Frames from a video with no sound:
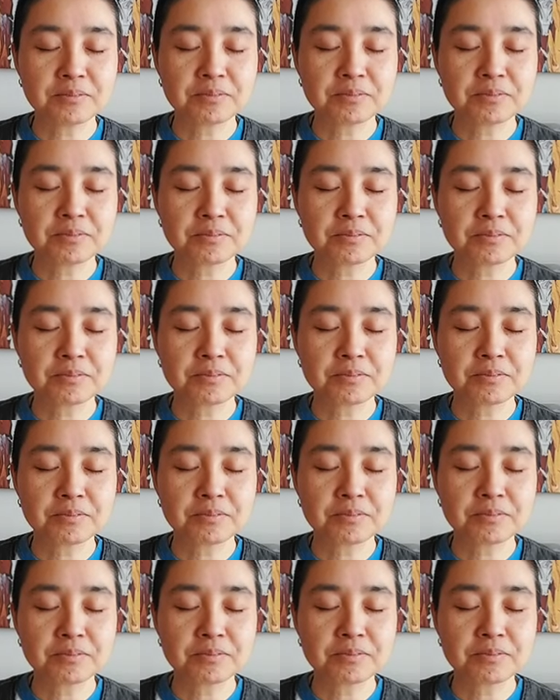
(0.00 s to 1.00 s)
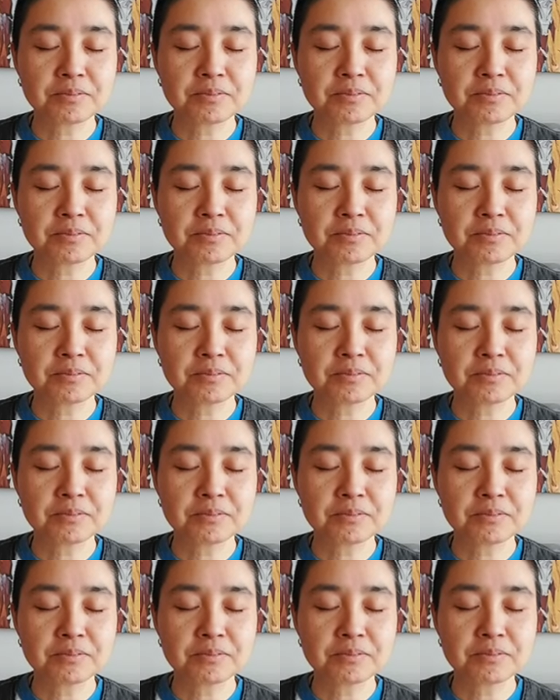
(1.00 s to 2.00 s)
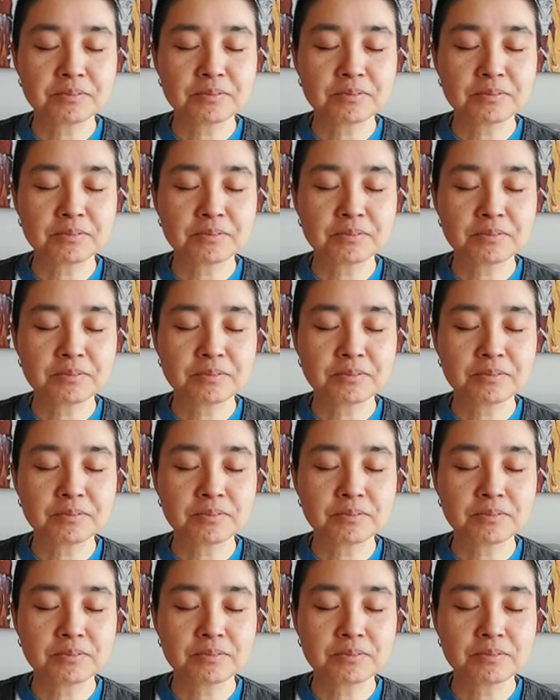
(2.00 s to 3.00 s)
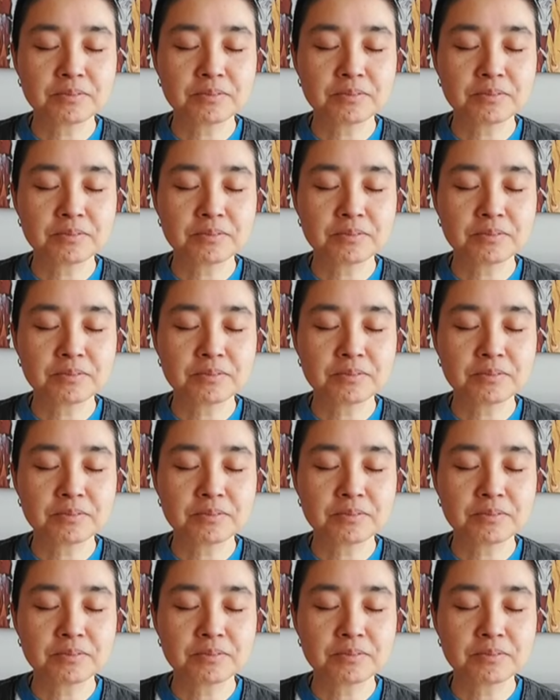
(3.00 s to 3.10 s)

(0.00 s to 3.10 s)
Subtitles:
(no one is talking)